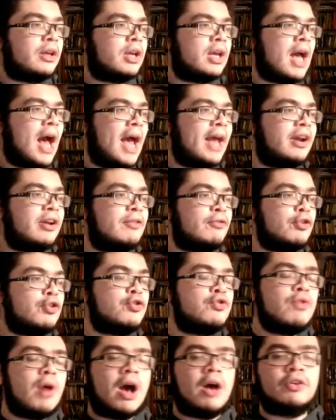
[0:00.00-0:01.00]
kind of
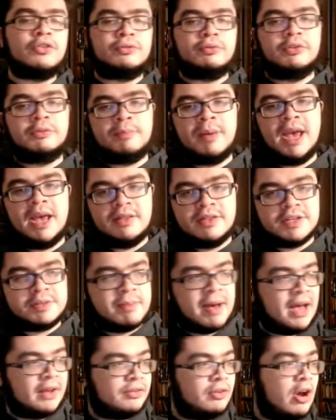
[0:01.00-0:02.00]
who else was paid this
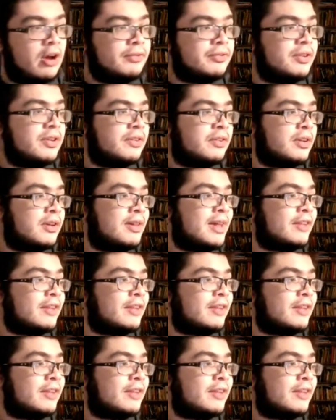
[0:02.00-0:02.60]
past offseason.